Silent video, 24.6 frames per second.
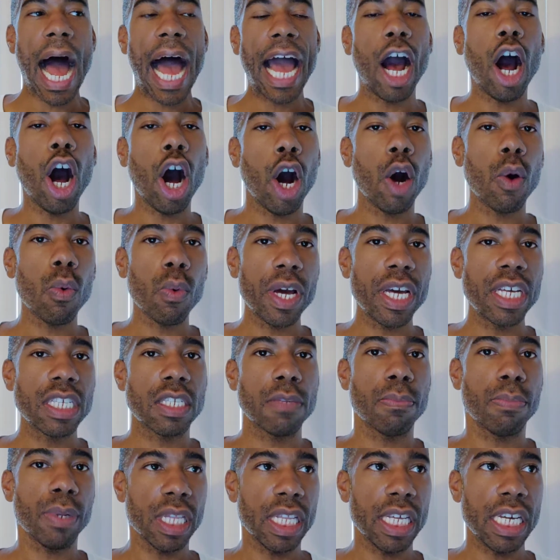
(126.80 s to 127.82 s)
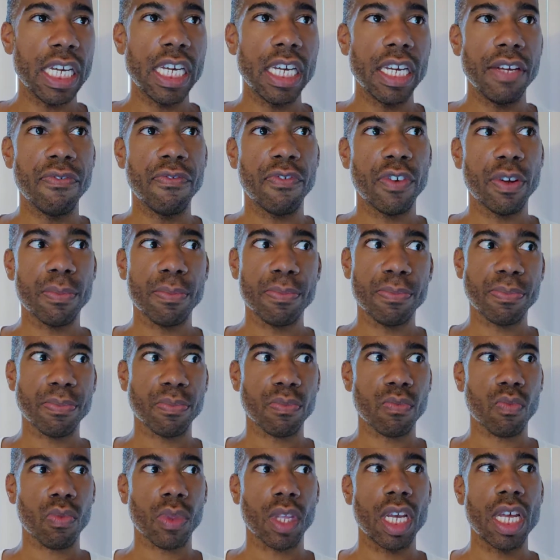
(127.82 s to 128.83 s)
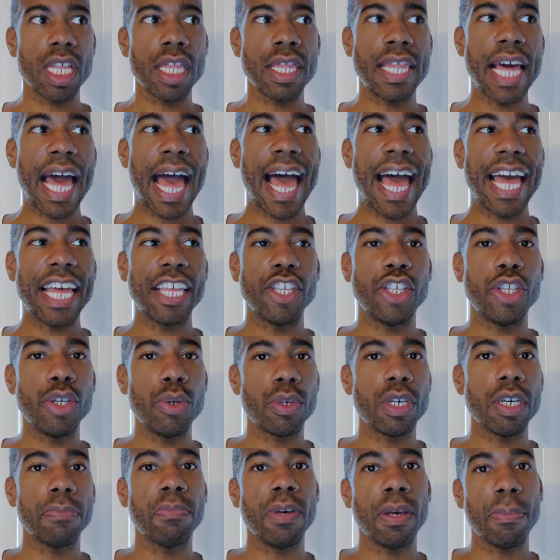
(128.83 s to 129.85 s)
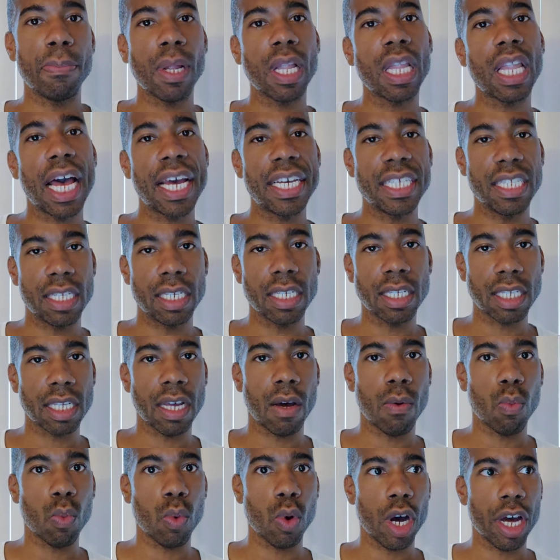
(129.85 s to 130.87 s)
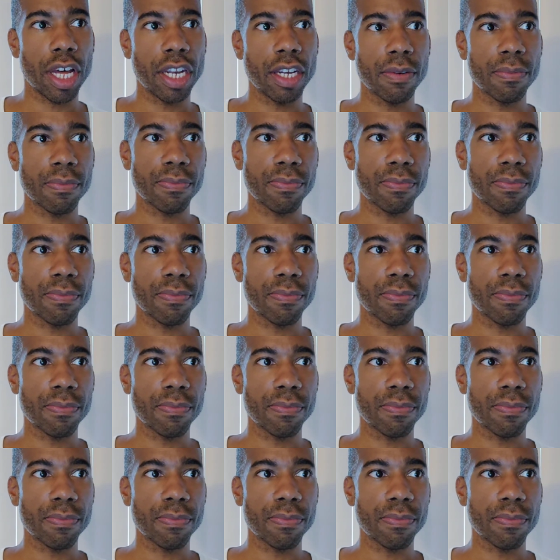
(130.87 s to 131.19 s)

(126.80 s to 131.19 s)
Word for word: I always believe that you can be polite to someone